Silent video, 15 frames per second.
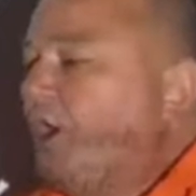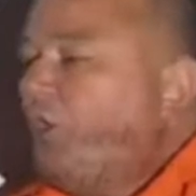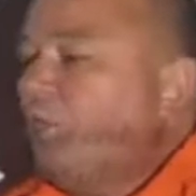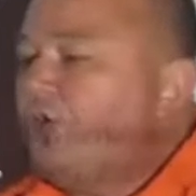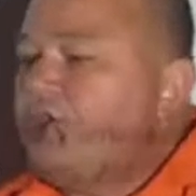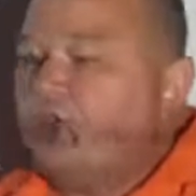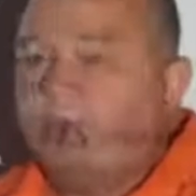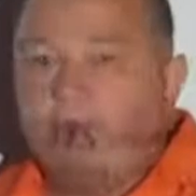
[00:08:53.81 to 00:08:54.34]

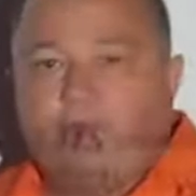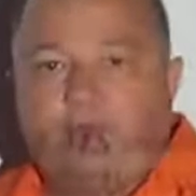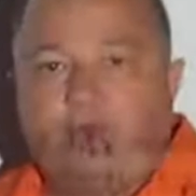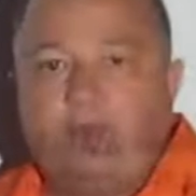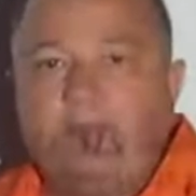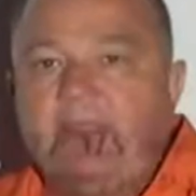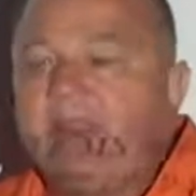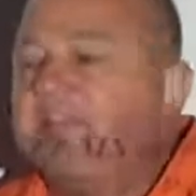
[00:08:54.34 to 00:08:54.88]
When you're
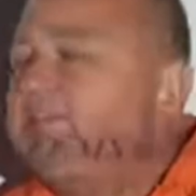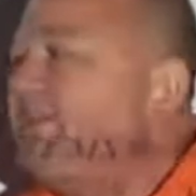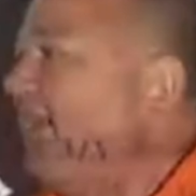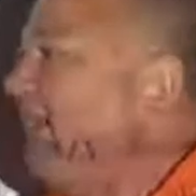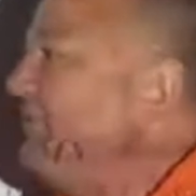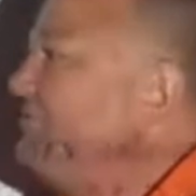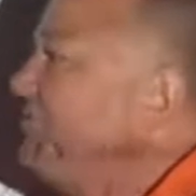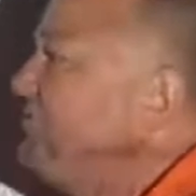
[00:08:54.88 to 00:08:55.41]
performing
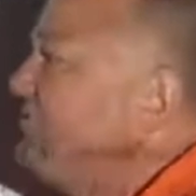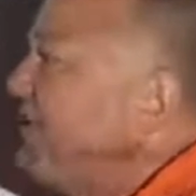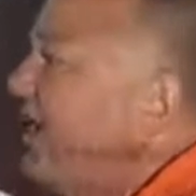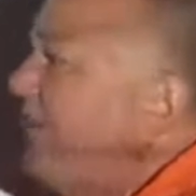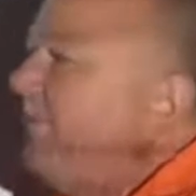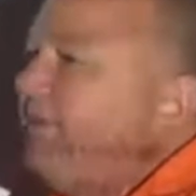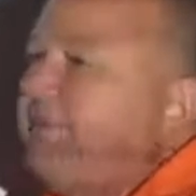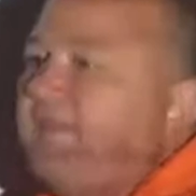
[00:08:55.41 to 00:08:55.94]
exams, there's a
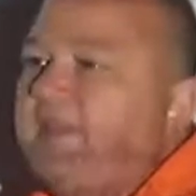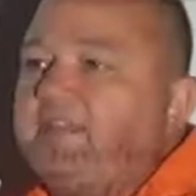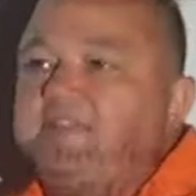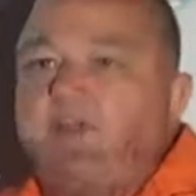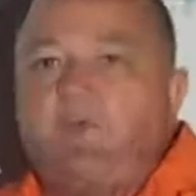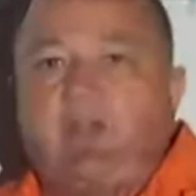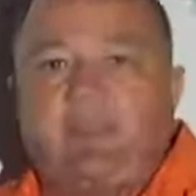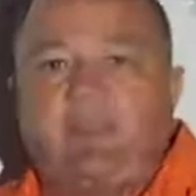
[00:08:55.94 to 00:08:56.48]
couple of things
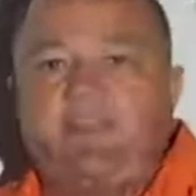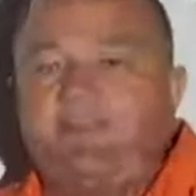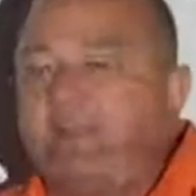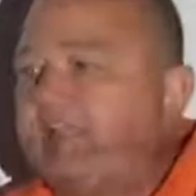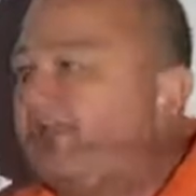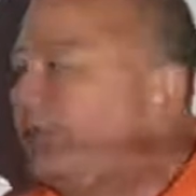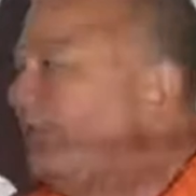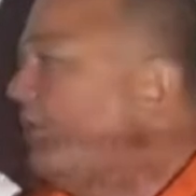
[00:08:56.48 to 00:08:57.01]
I want you to
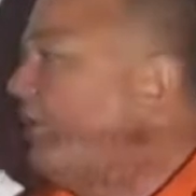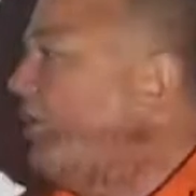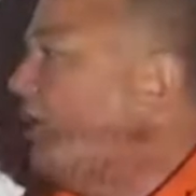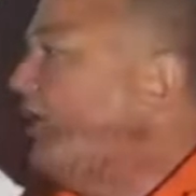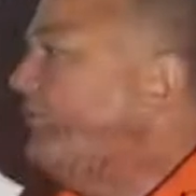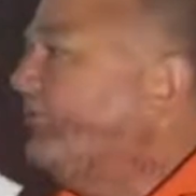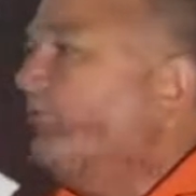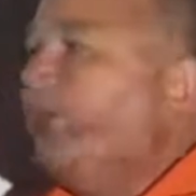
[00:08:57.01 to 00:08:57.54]
think of, and we
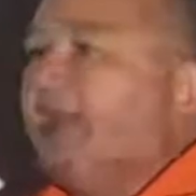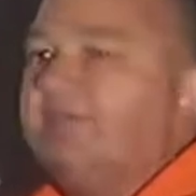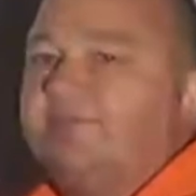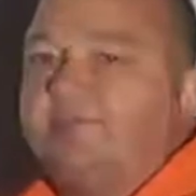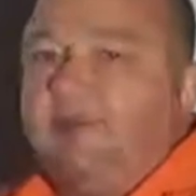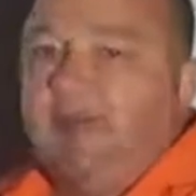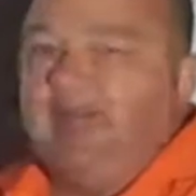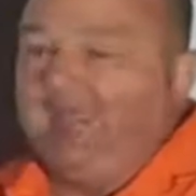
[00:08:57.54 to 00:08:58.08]
call them the red
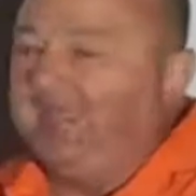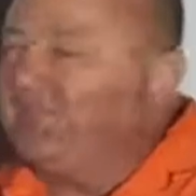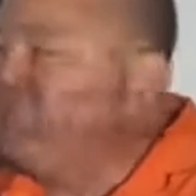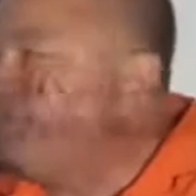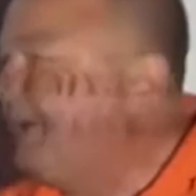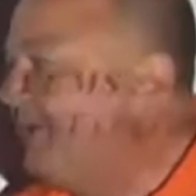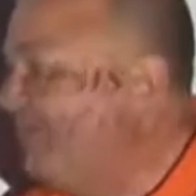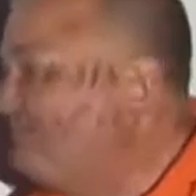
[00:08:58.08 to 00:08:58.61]
flags,
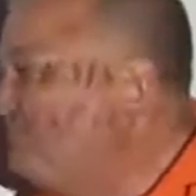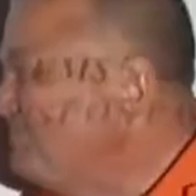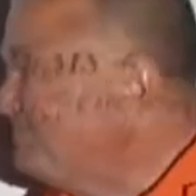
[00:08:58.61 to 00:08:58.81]
but